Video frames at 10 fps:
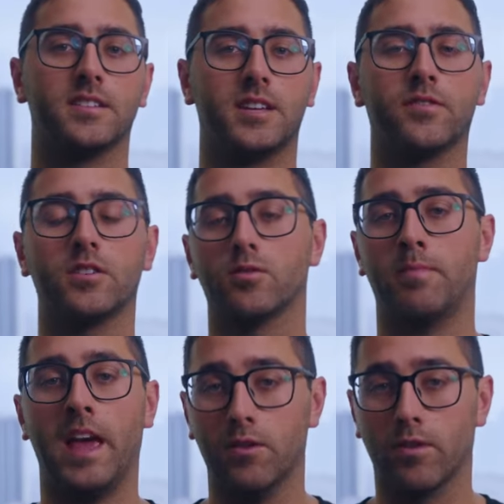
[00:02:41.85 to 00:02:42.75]
has a different
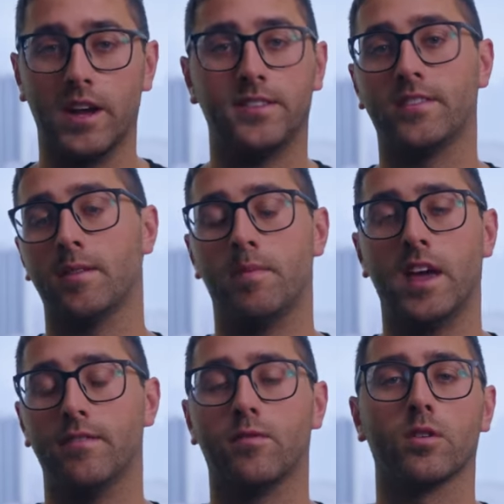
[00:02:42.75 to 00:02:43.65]
pay rate that they
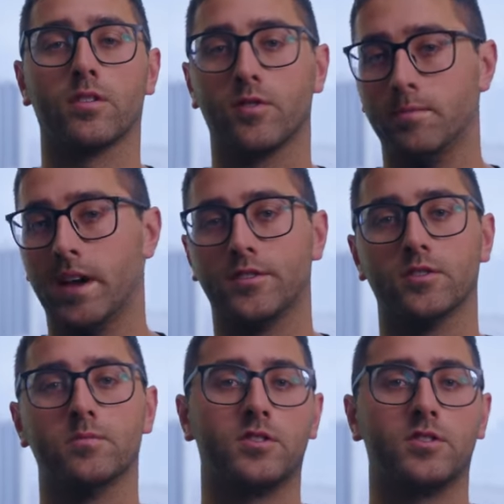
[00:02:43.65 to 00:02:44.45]
pay for three bedrooms,